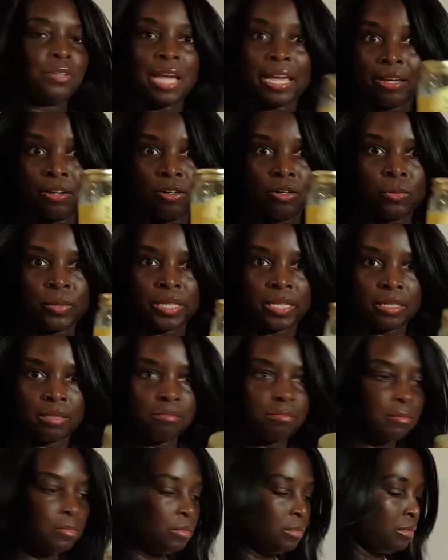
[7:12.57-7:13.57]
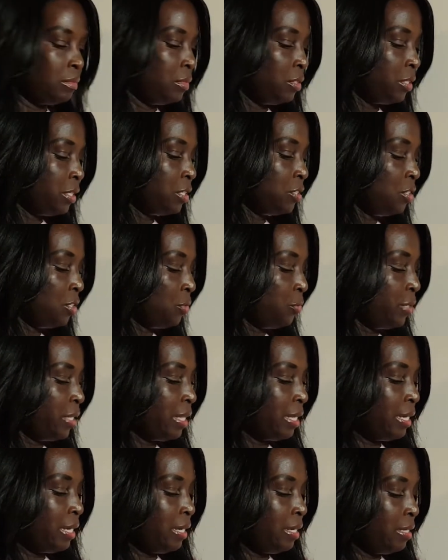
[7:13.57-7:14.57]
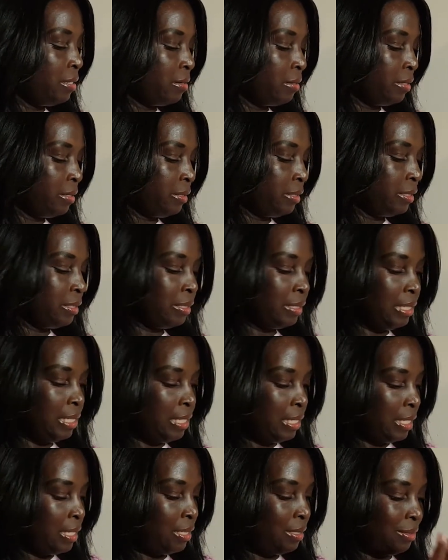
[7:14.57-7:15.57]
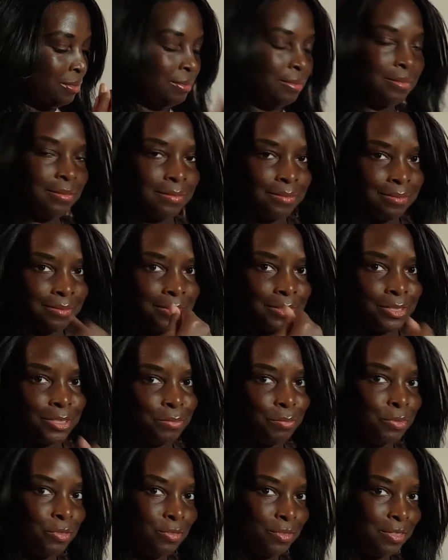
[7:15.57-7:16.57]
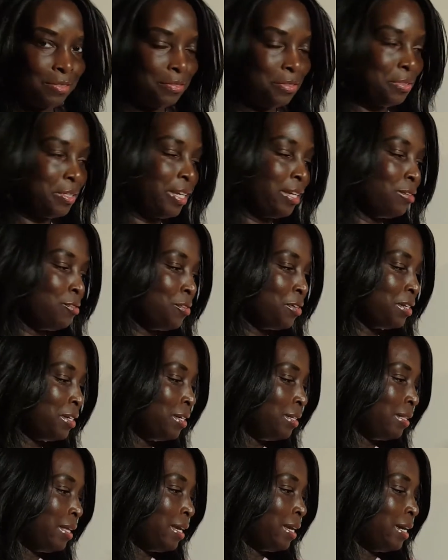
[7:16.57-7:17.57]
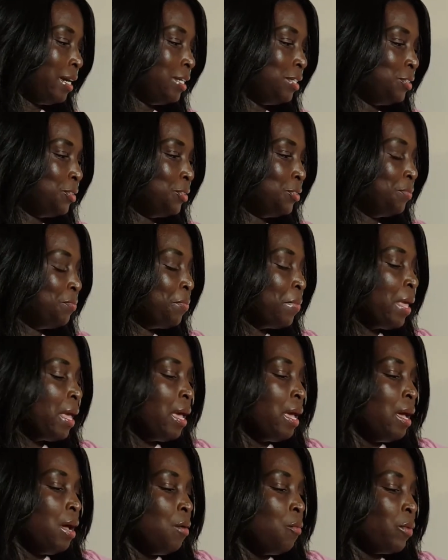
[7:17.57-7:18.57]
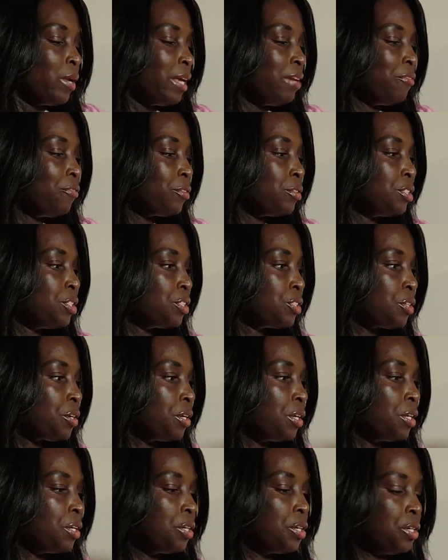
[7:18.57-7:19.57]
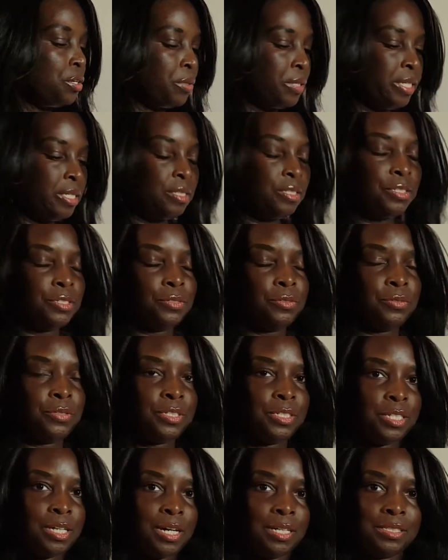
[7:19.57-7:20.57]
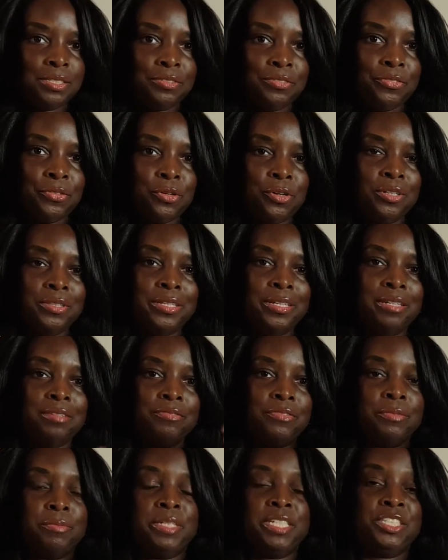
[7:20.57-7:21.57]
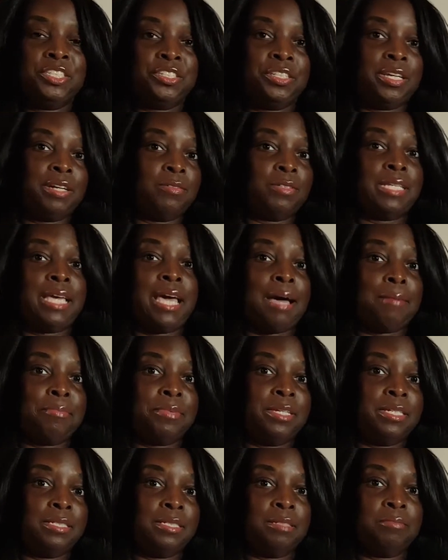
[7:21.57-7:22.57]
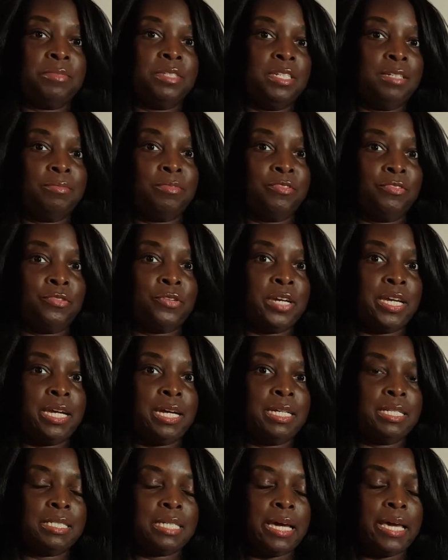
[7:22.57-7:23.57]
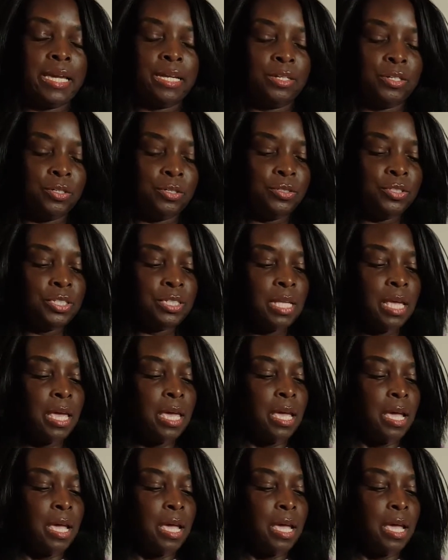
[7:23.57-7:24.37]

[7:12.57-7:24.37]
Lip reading: I cook with it. You can cook with it. You can just eat it with a spoon if you like coconut like I do. When I first started going to the doctor for all the inflammation that was happening to me before I got diagnosed,